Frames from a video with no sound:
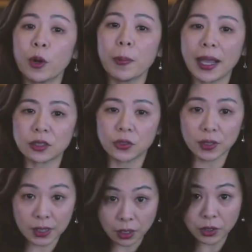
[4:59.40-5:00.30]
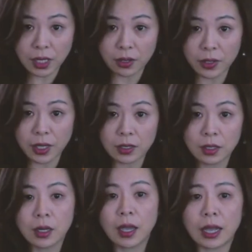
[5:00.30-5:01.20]
back to the Secretariat
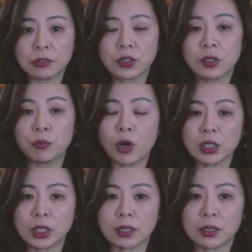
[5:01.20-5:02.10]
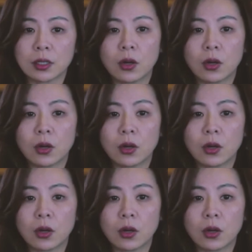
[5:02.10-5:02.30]
after the project,